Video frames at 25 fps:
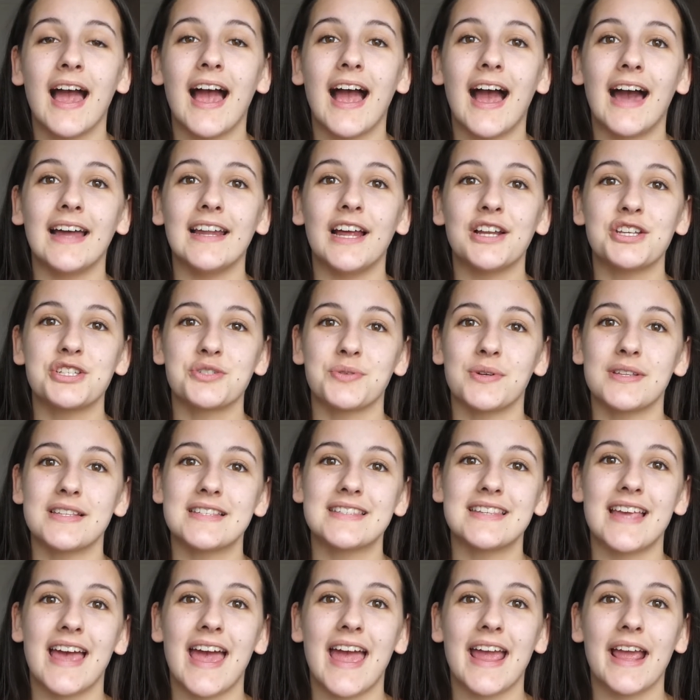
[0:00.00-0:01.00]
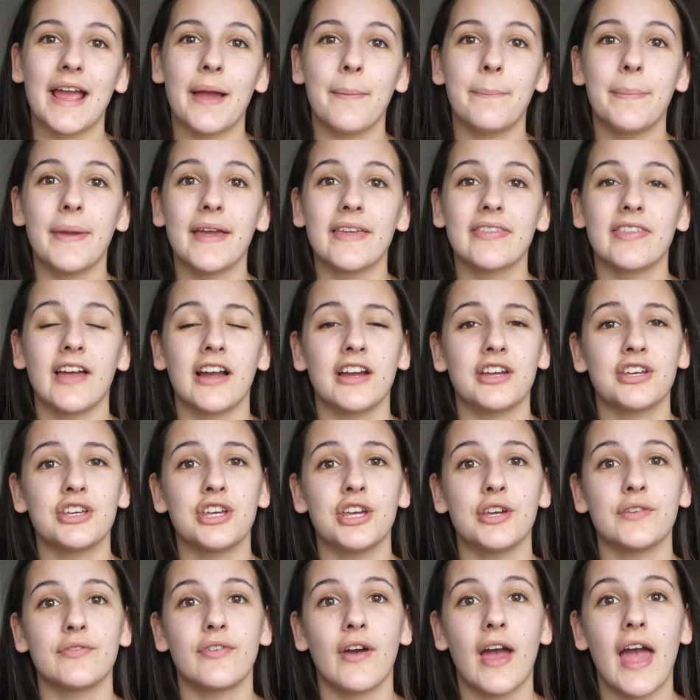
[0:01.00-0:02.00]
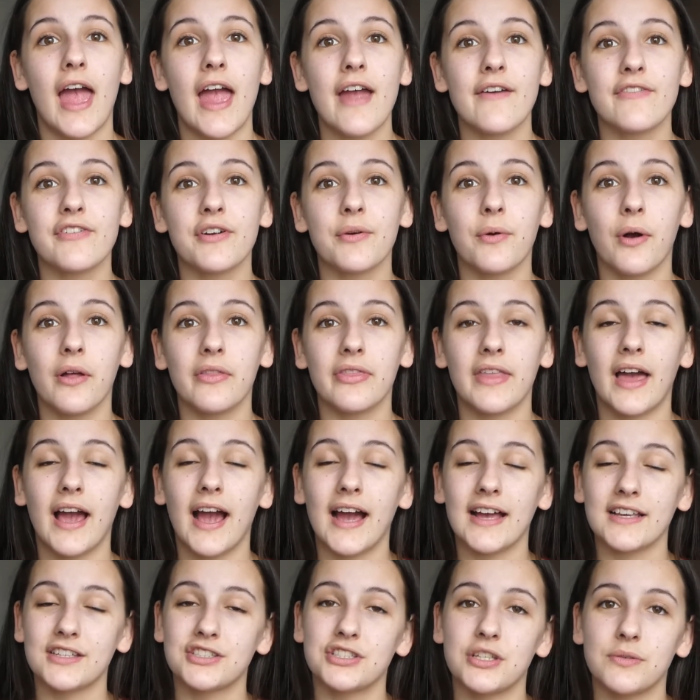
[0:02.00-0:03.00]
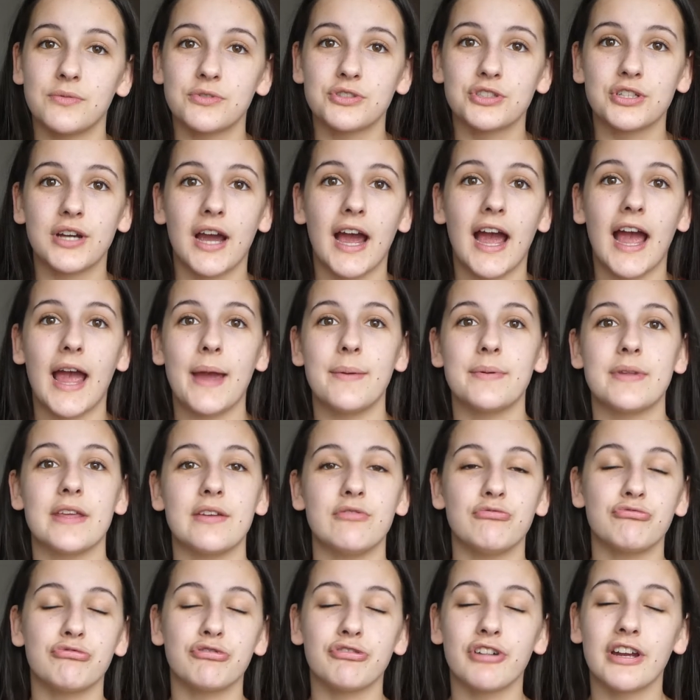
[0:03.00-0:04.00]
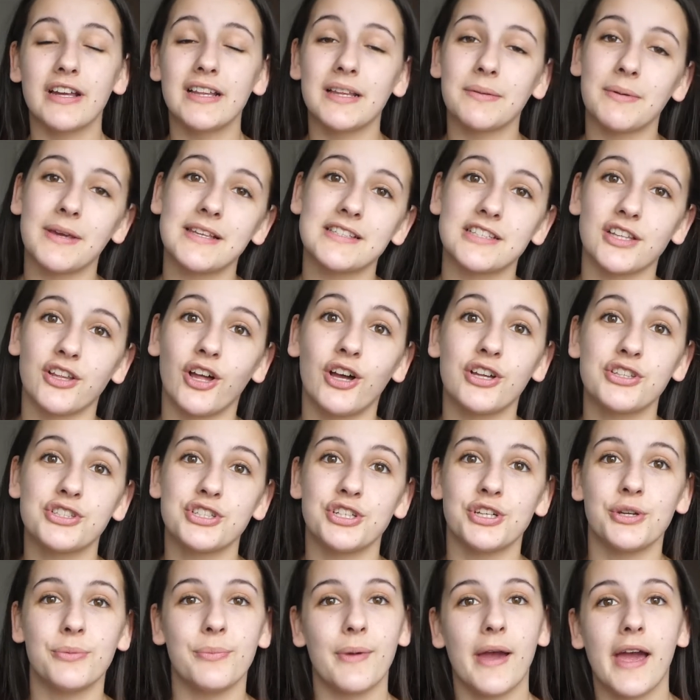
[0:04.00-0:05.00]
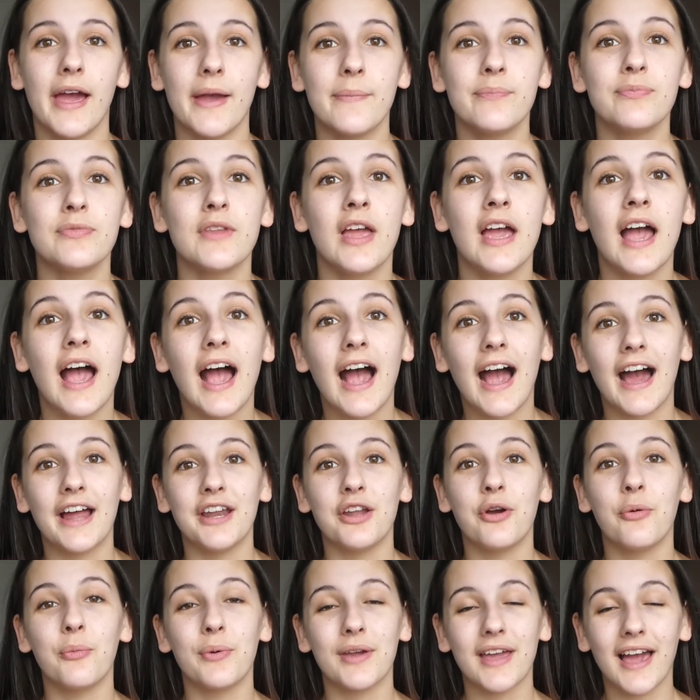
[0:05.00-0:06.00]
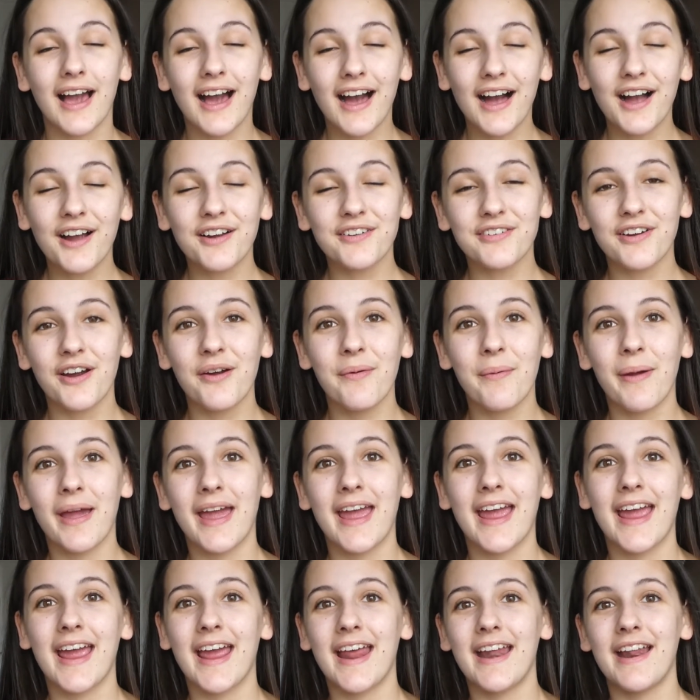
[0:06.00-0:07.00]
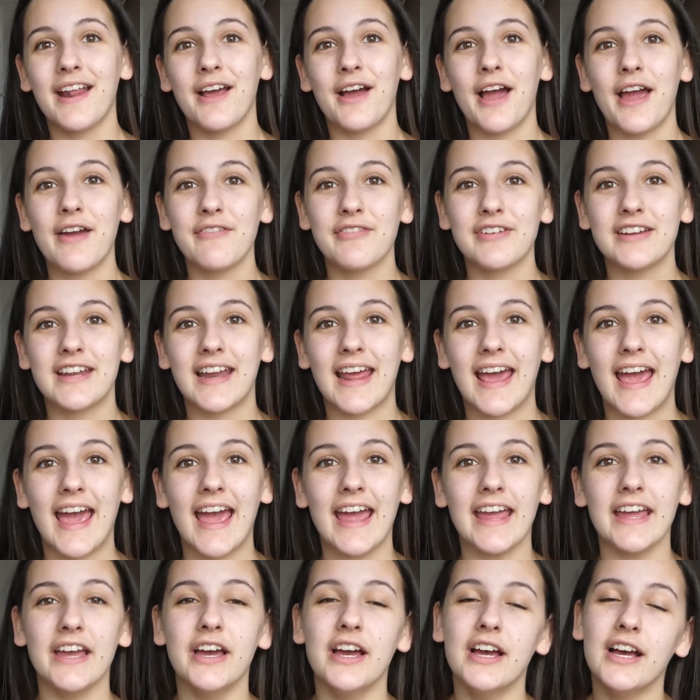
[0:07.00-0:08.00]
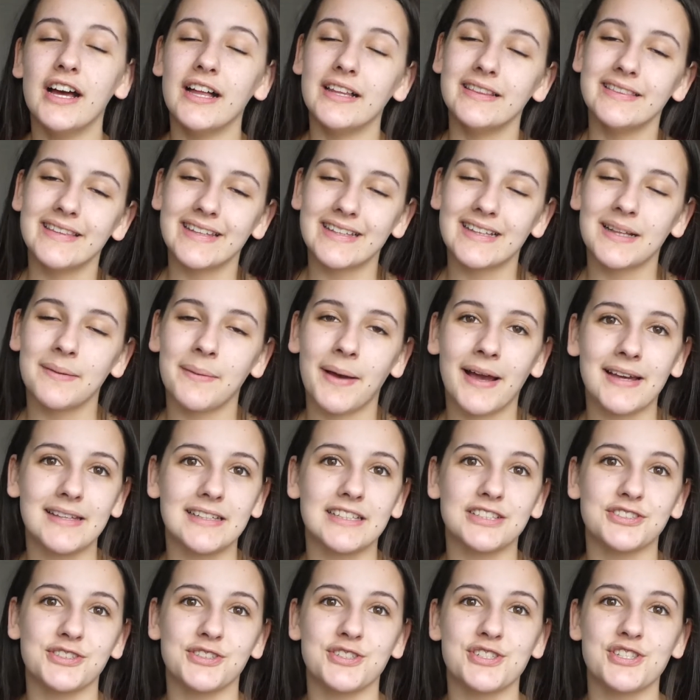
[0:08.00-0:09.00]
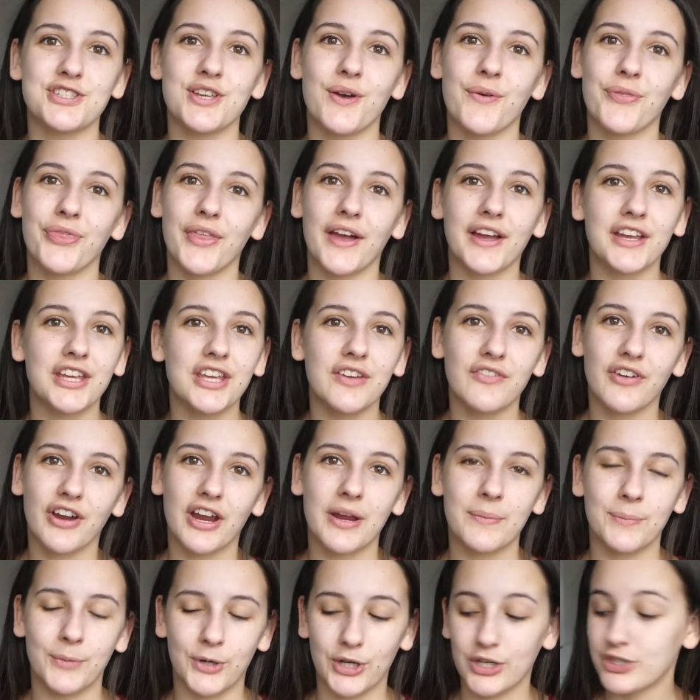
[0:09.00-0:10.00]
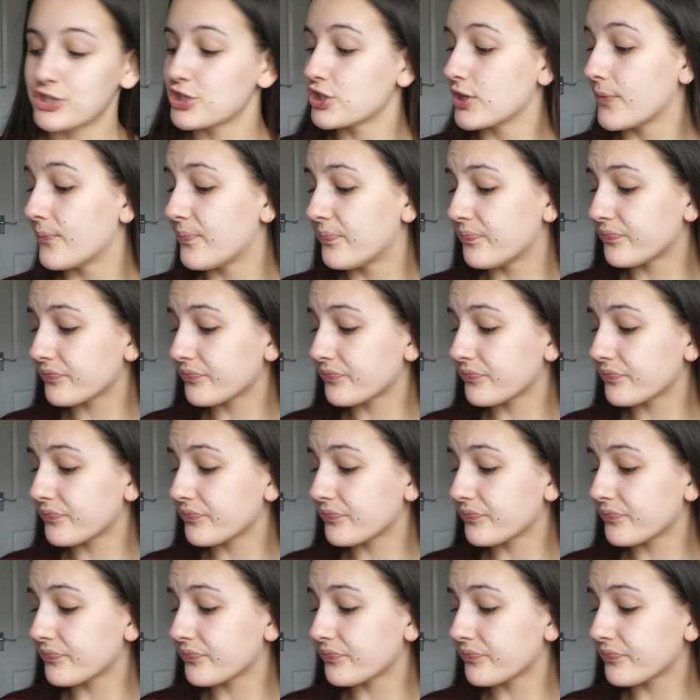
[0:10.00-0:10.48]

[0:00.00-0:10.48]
And I just want to say a big thank you for everyone that has subscribed. It really means a lot to me. And we are growing every day, little by little, so thank you very much.